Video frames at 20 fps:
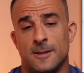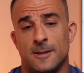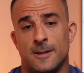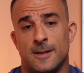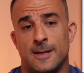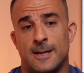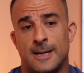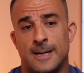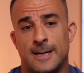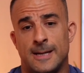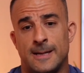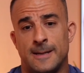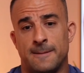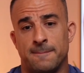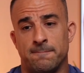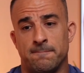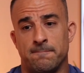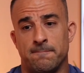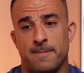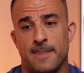
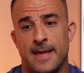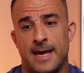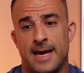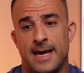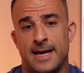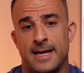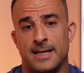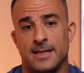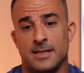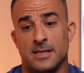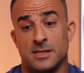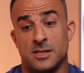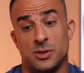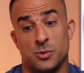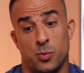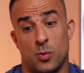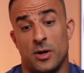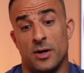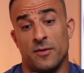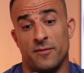And this is
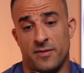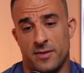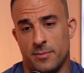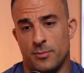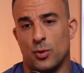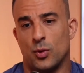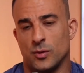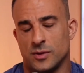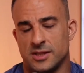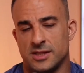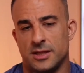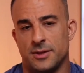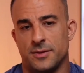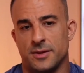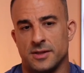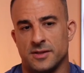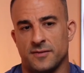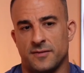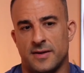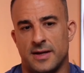one of the more
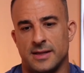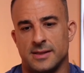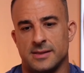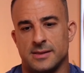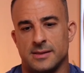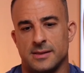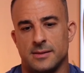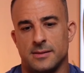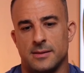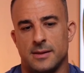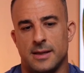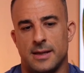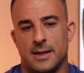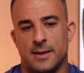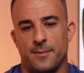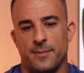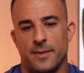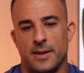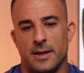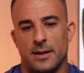serious fights
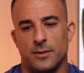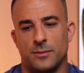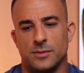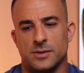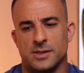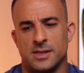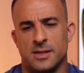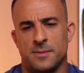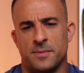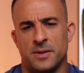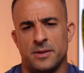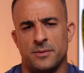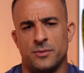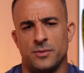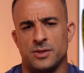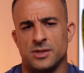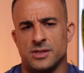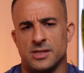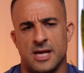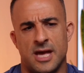that I was in, but we
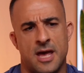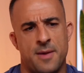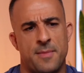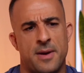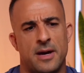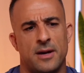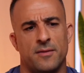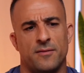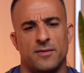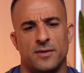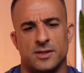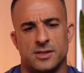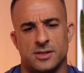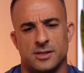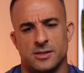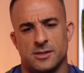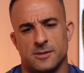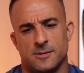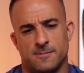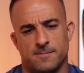just came out of
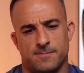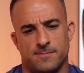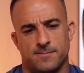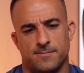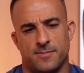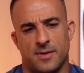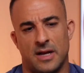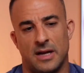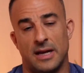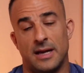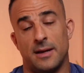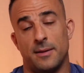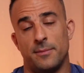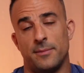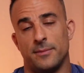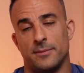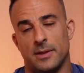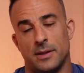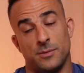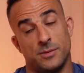this club.
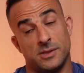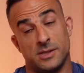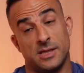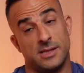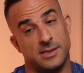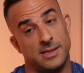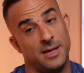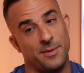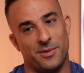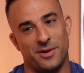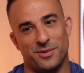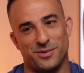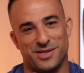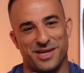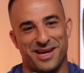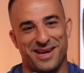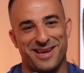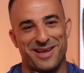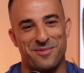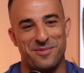I was 16, but I was in a
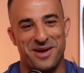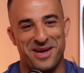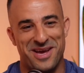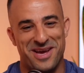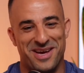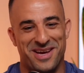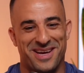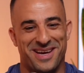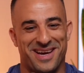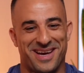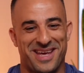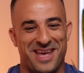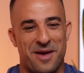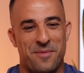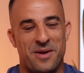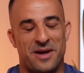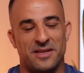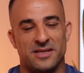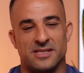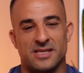club. I came
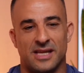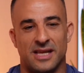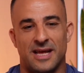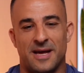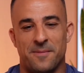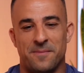out of this club.